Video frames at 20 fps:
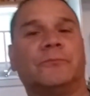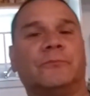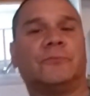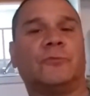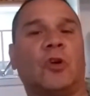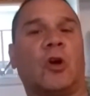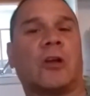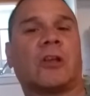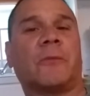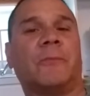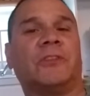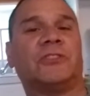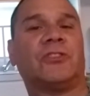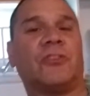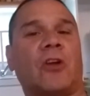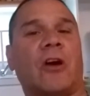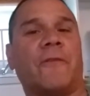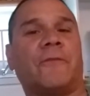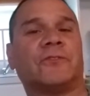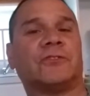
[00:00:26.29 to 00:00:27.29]
non commissioned
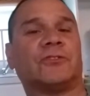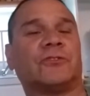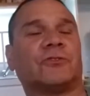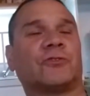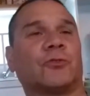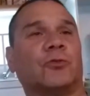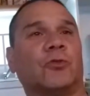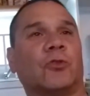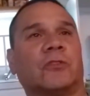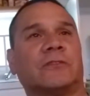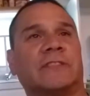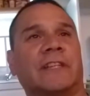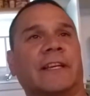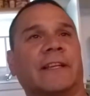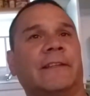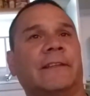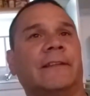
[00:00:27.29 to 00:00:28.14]
officer school, because